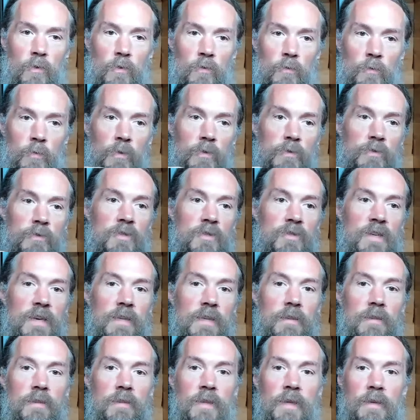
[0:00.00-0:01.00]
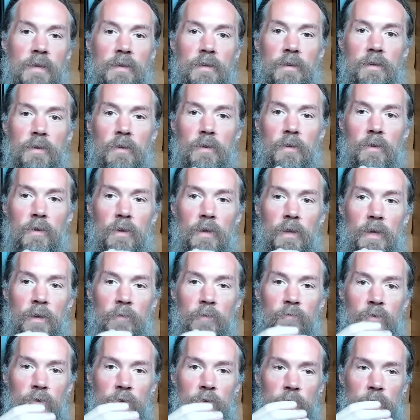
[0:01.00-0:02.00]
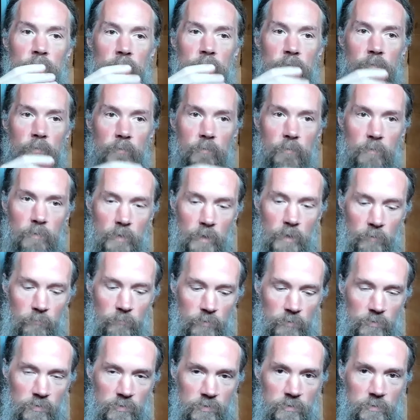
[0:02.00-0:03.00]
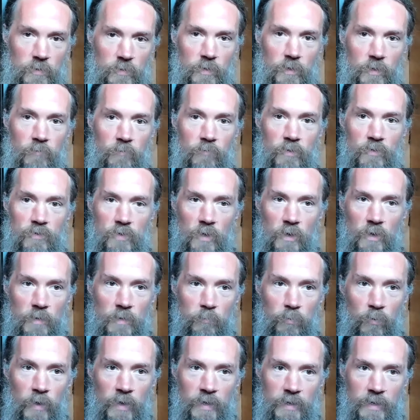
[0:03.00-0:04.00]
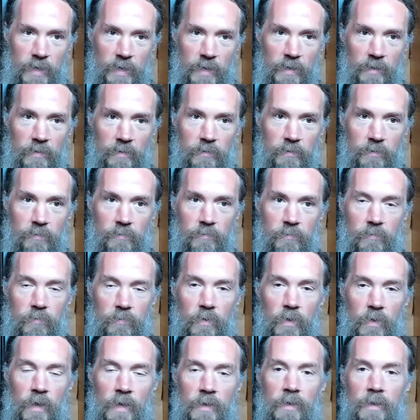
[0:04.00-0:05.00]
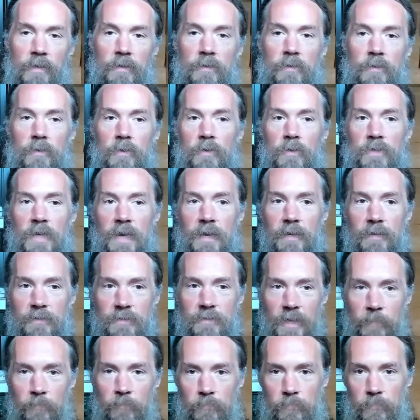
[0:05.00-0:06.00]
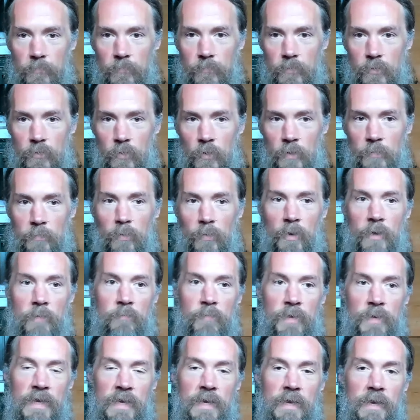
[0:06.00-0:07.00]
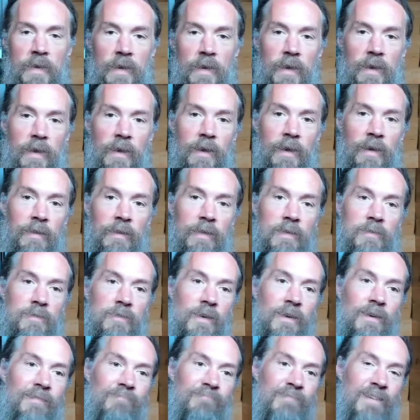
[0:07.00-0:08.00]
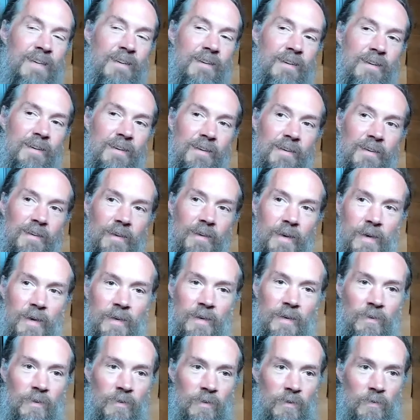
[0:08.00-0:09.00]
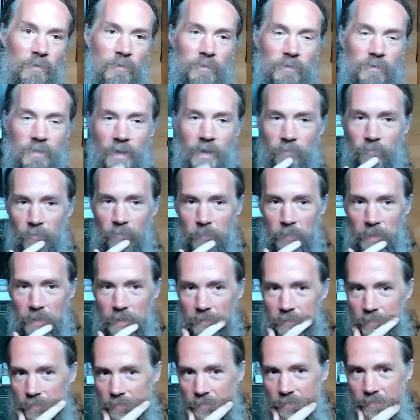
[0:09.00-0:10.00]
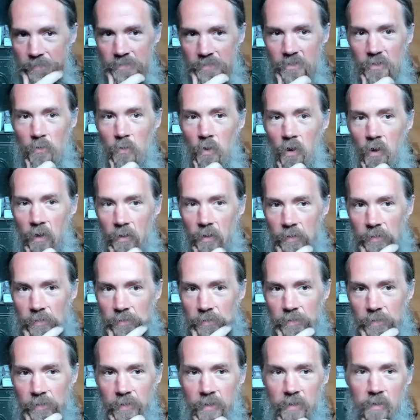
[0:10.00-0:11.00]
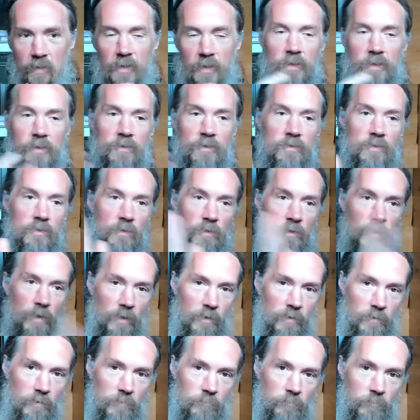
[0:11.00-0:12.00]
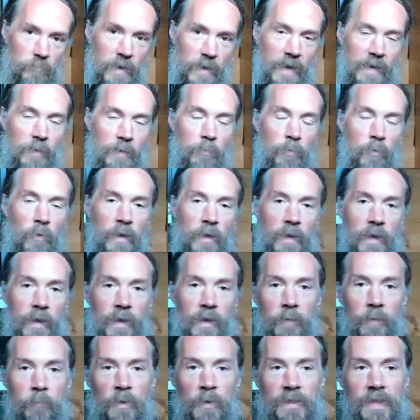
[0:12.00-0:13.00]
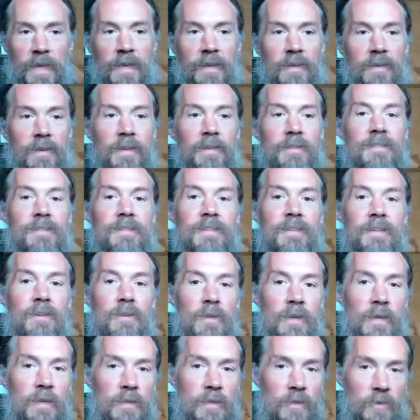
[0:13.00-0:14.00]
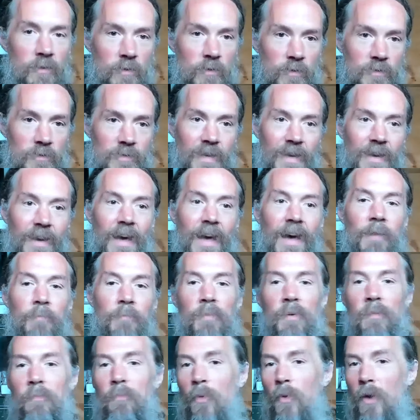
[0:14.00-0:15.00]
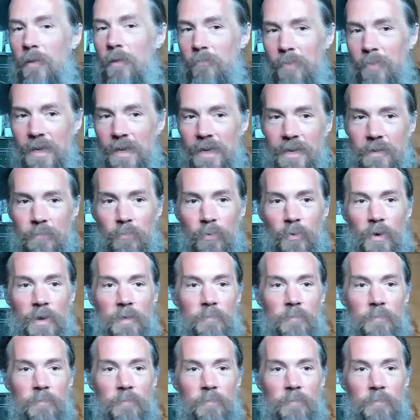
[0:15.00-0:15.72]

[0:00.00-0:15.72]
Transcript: we'll just say then if you start at point A and then you take a step toward point B and they say, I don't know, it's not for me, it's too hard, he's okay, back at point A, but then it's still in you, it's like, ah, but point B,